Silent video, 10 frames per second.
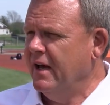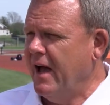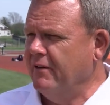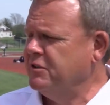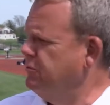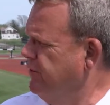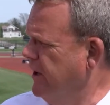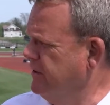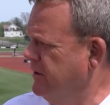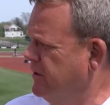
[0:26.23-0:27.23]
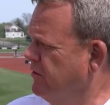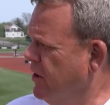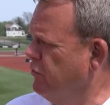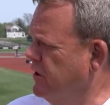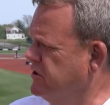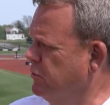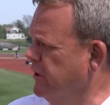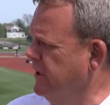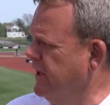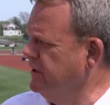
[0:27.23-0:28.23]
have some fun, run some
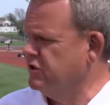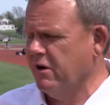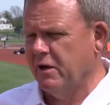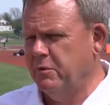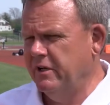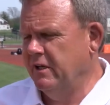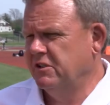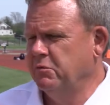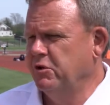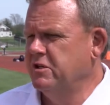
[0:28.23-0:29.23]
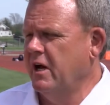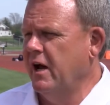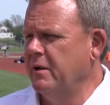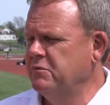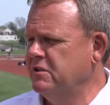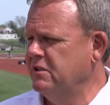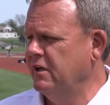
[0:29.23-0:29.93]
relays, try to put down some good times.